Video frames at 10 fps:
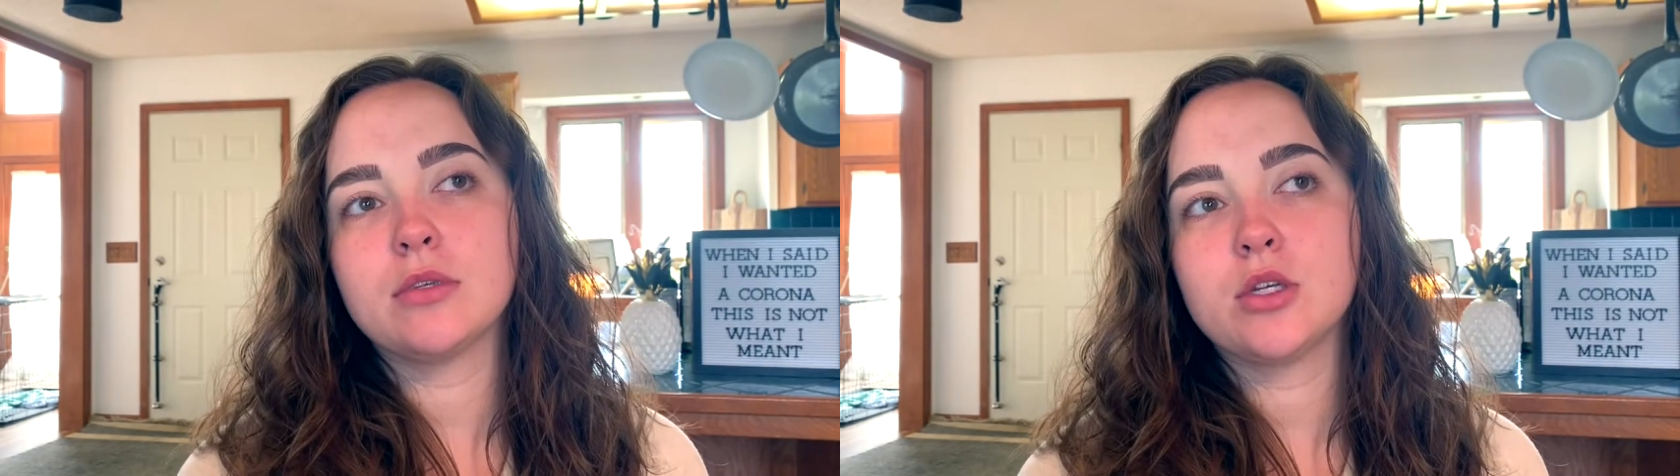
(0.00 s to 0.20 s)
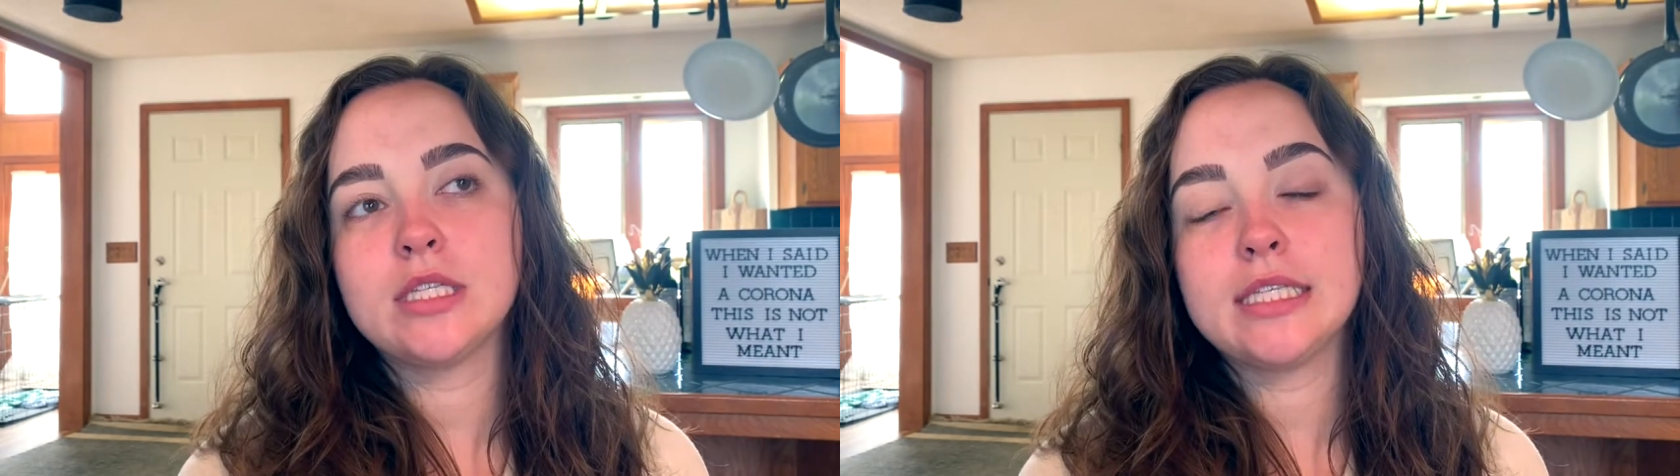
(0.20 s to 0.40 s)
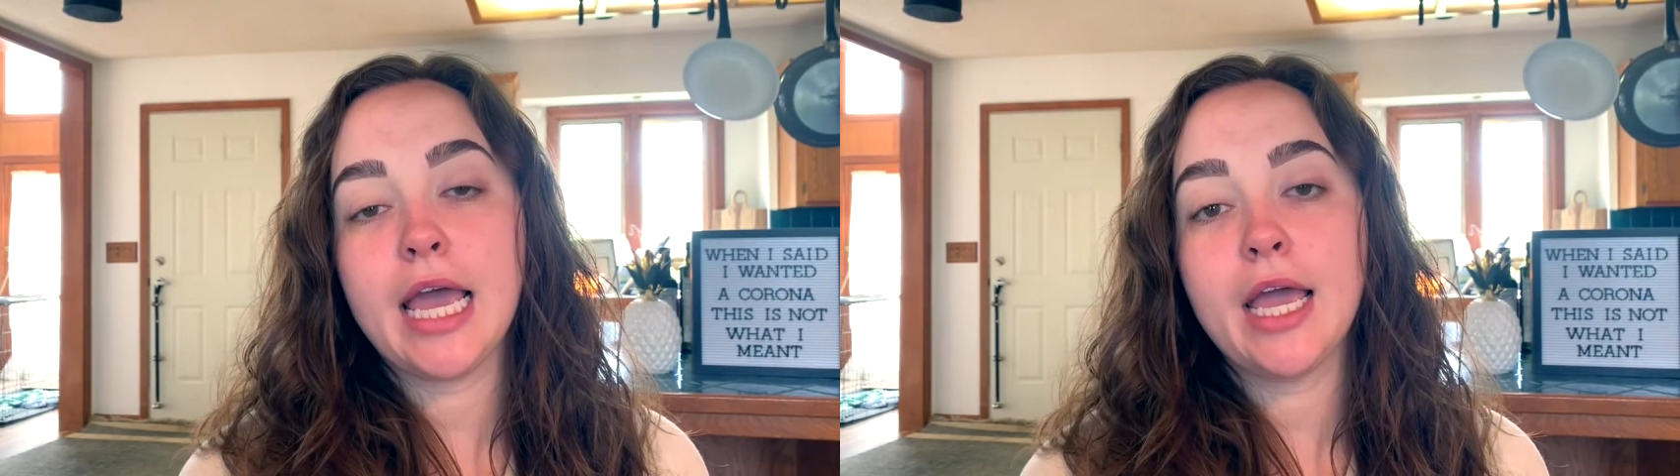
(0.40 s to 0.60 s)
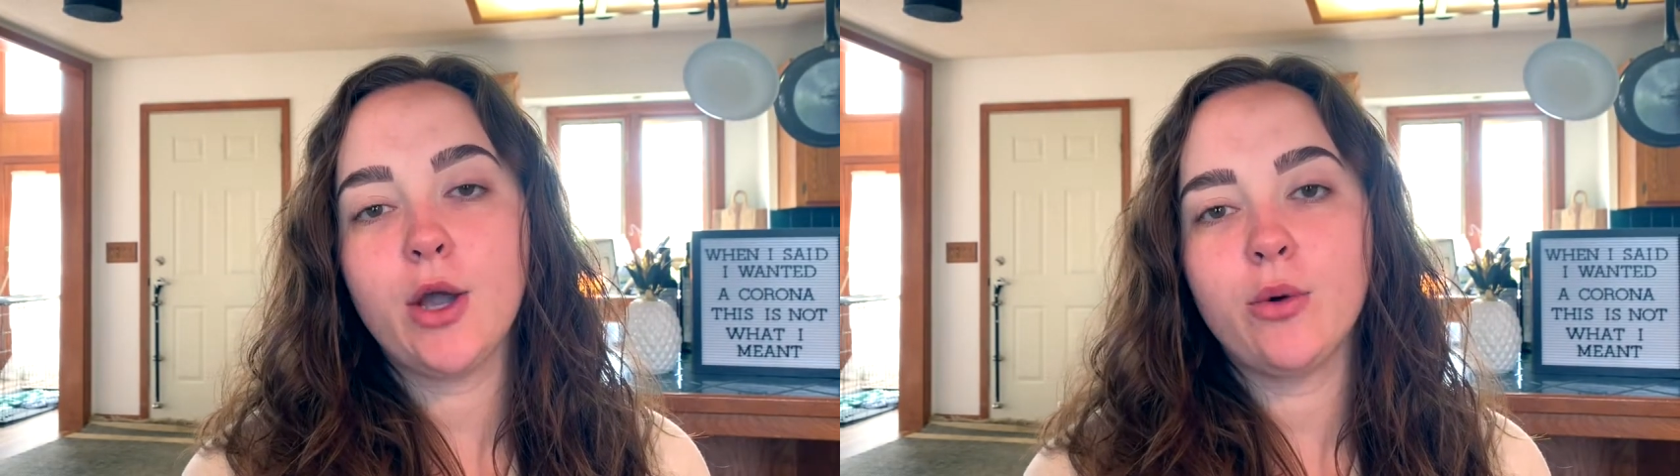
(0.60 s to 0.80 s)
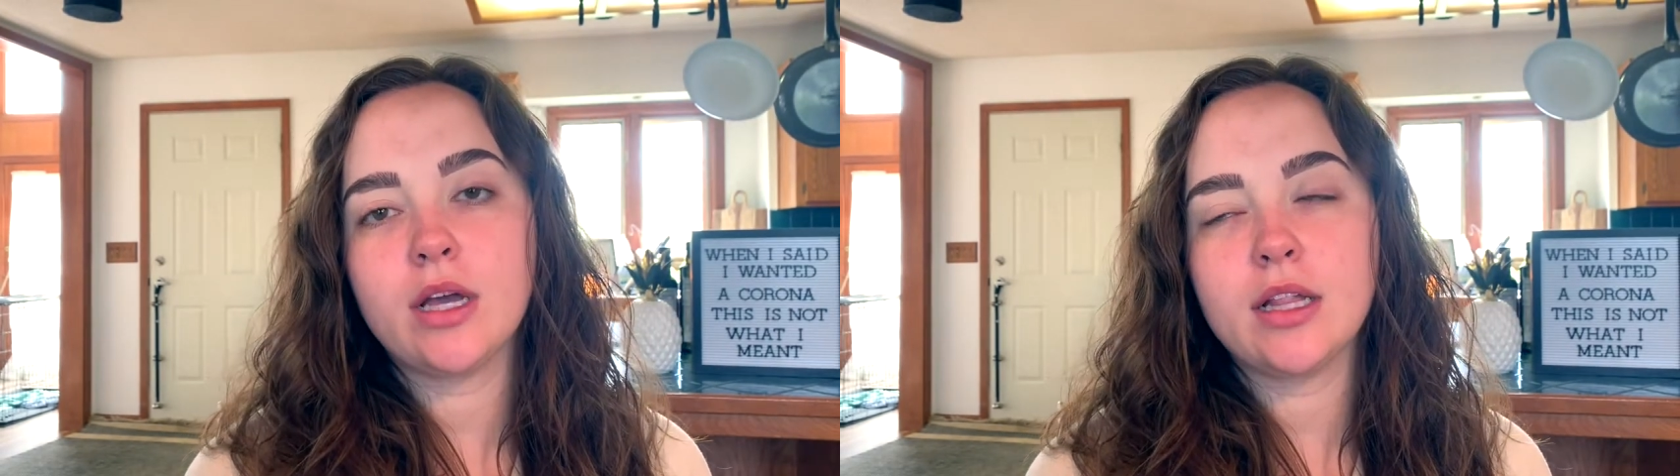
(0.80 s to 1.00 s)
say
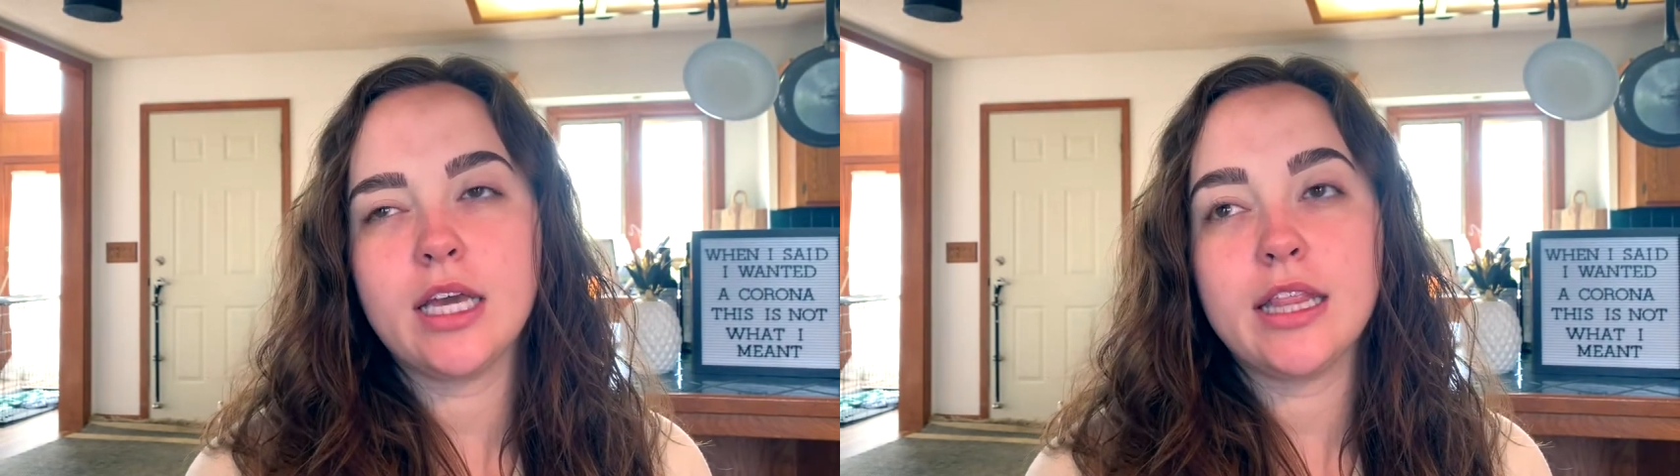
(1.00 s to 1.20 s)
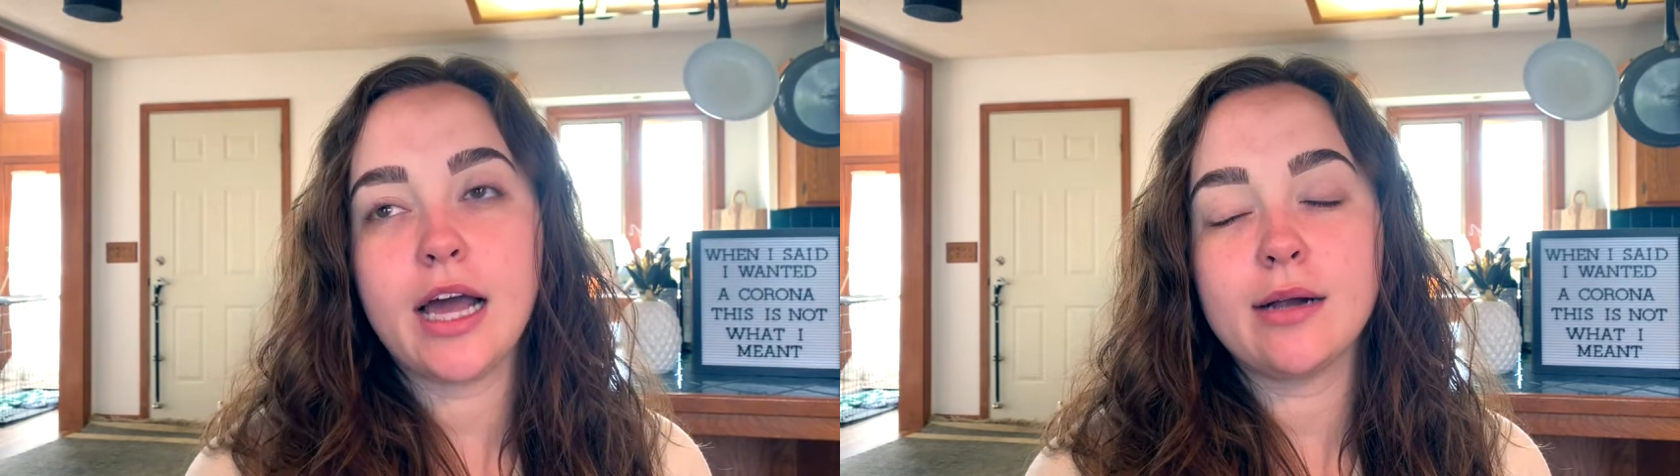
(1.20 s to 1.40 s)
quickly that